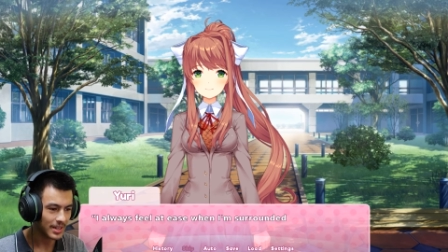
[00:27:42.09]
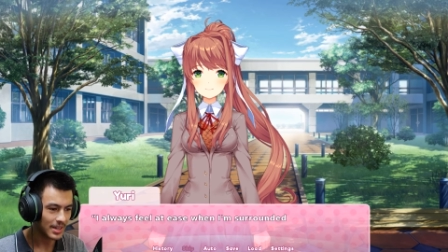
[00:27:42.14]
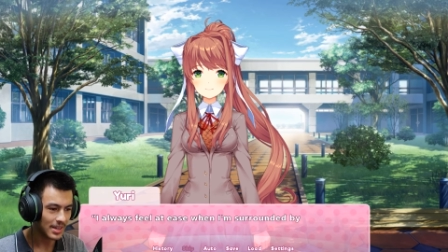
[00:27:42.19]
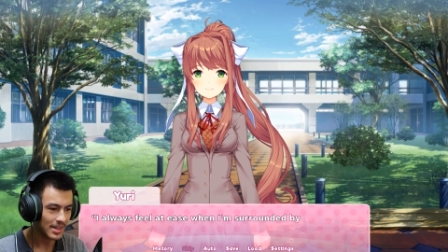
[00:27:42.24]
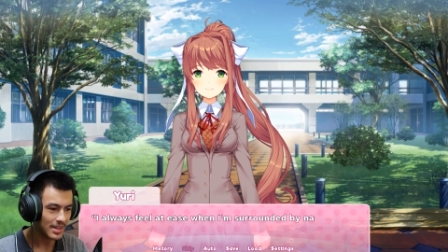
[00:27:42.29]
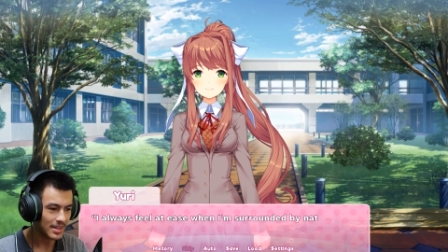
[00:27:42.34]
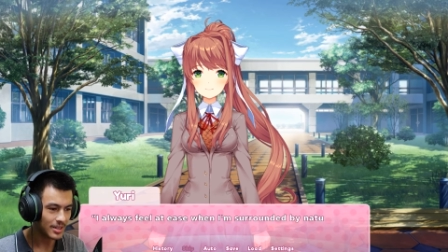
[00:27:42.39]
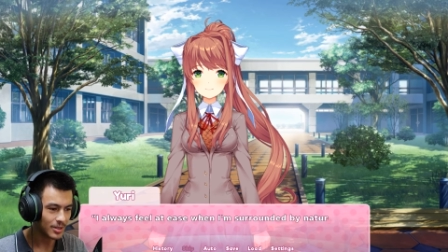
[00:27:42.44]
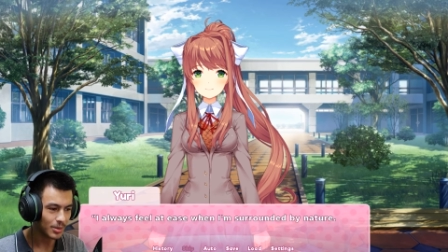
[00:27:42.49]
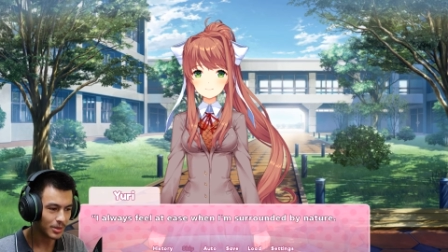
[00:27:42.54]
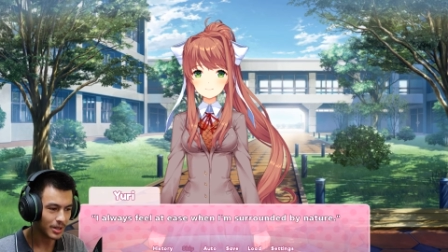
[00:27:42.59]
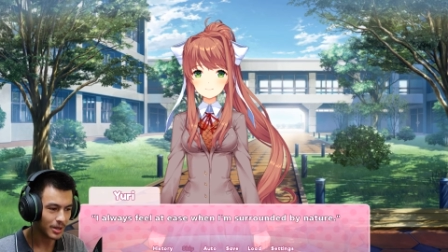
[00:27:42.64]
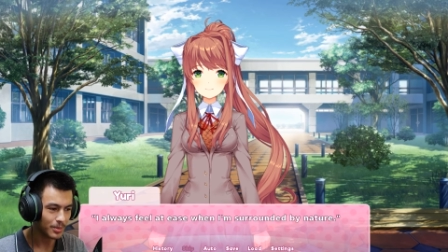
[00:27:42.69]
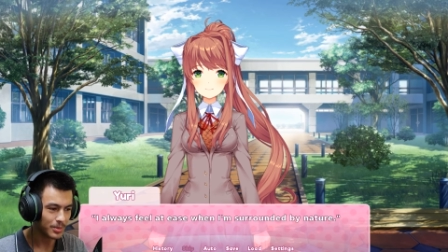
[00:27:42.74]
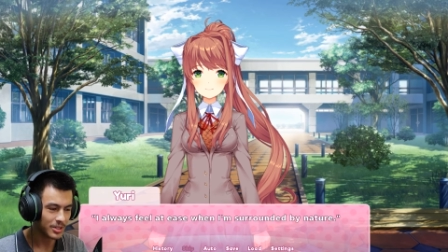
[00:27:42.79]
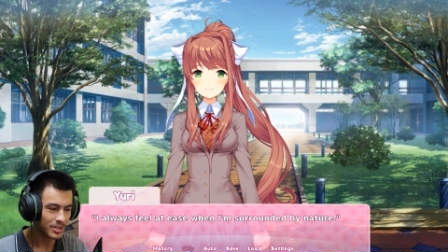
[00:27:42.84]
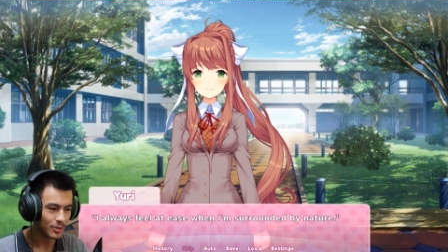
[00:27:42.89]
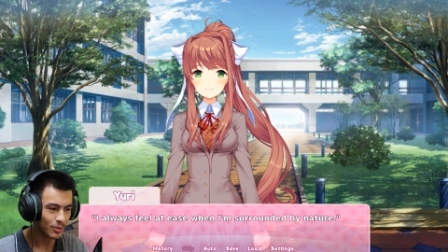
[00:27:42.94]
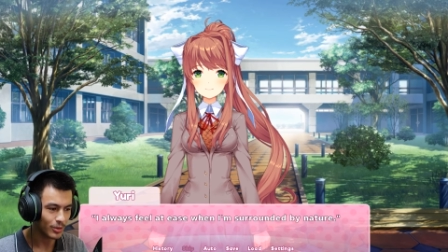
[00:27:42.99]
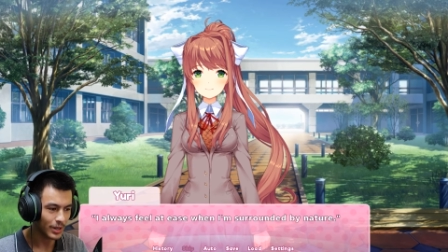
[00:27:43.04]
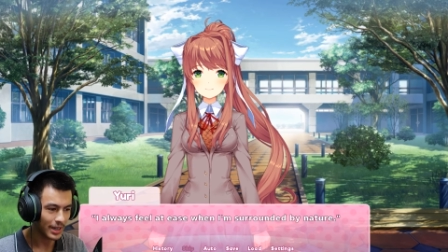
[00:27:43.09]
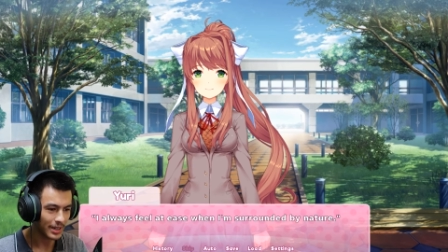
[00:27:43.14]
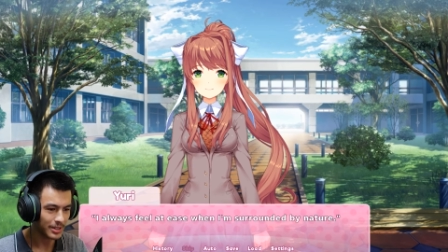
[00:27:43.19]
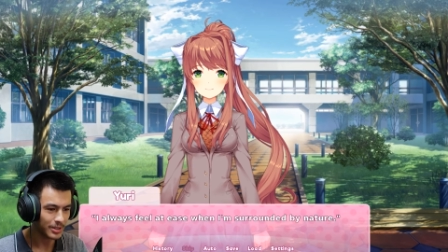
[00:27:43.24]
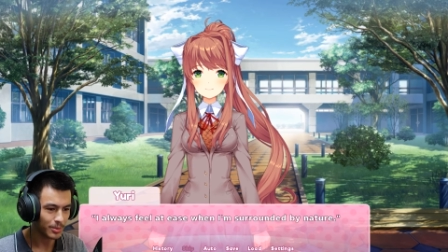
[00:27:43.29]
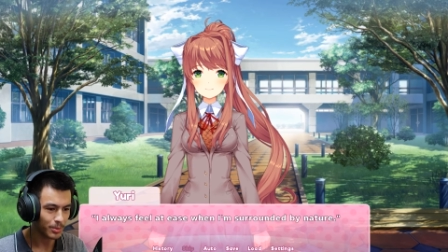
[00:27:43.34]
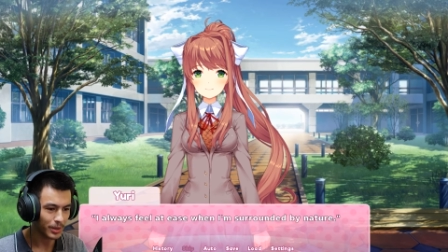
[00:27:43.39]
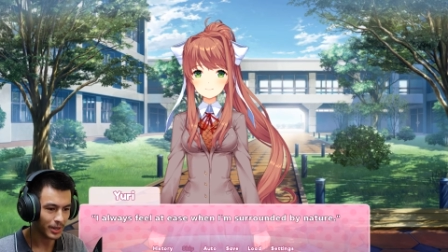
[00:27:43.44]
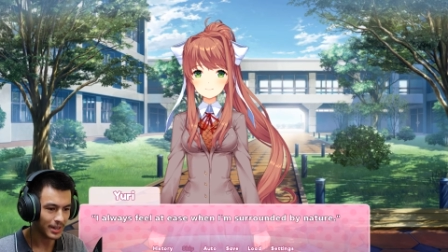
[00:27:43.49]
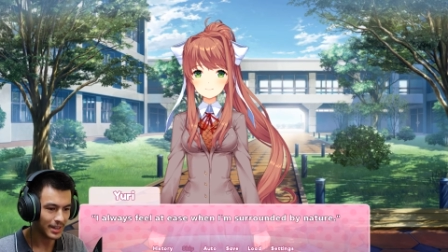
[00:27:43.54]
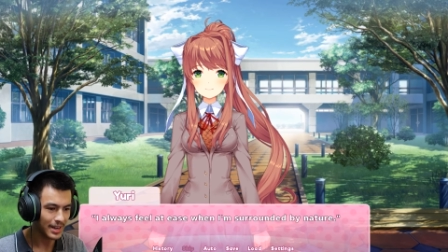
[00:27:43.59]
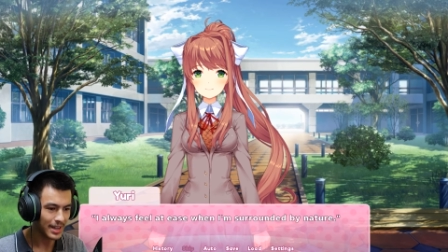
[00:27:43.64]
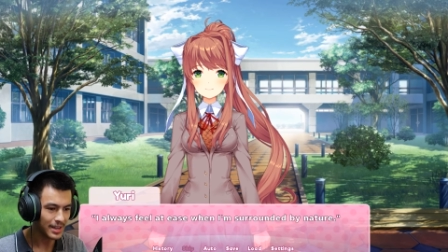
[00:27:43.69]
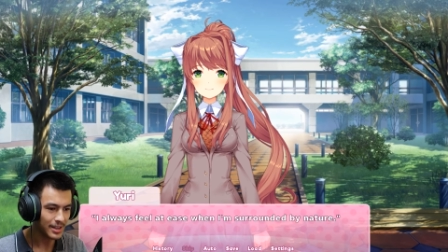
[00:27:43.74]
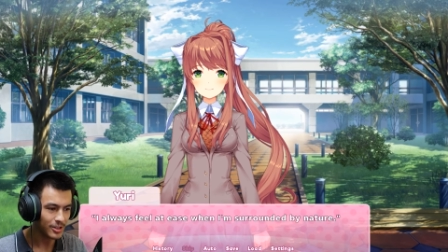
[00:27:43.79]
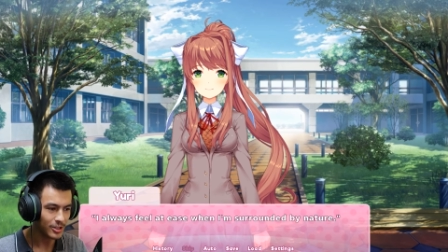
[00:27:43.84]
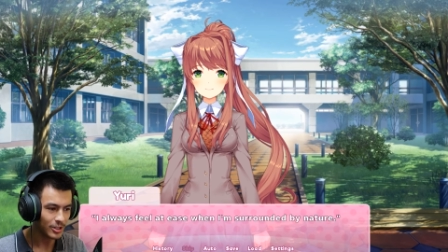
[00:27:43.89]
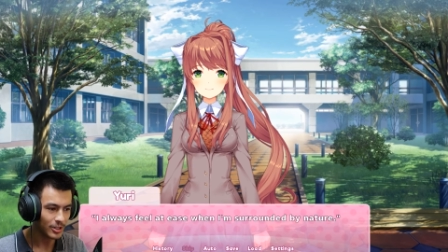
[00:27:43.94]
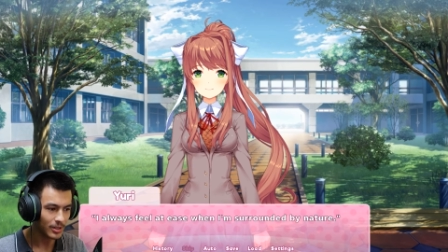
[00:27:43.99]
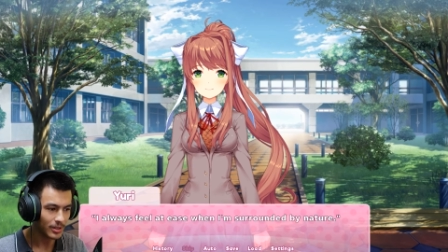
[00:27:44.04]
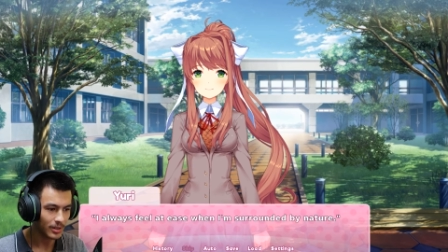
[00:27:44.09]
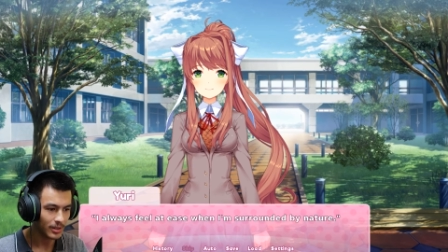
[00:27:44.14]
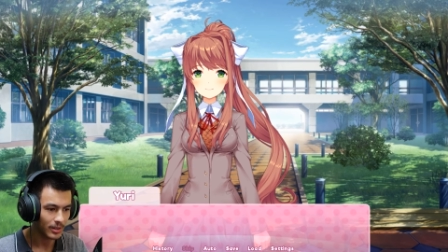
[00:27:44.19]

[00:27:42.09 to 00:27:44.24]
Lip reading: ease when I'm surrounded by nature.